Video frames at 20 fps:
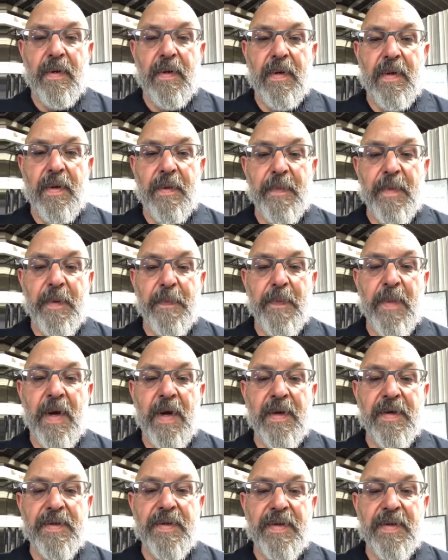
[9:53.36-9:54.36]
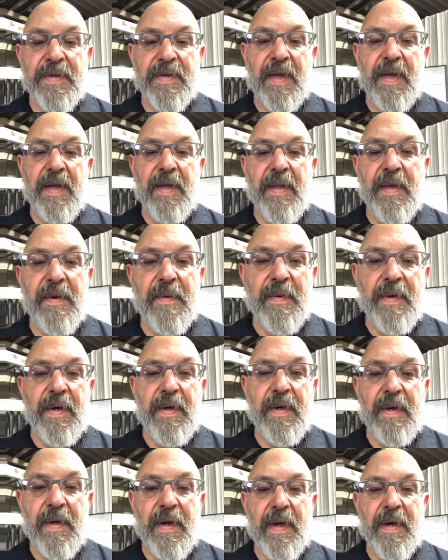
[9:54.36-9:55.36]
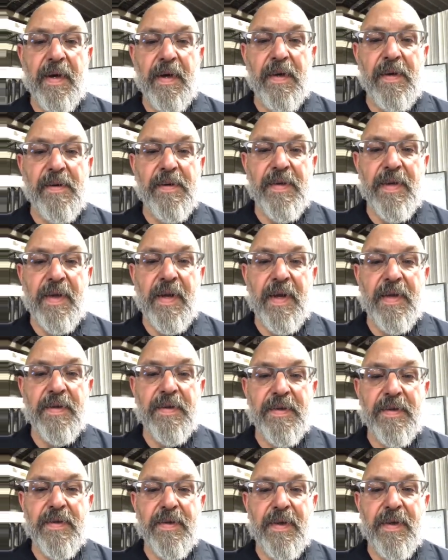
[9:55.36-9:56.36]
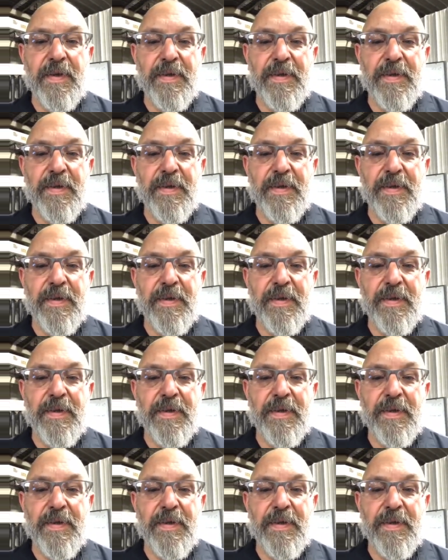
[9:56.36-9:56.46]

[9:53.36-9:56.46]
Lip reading: I'm embarrassed to say that we kind of use it as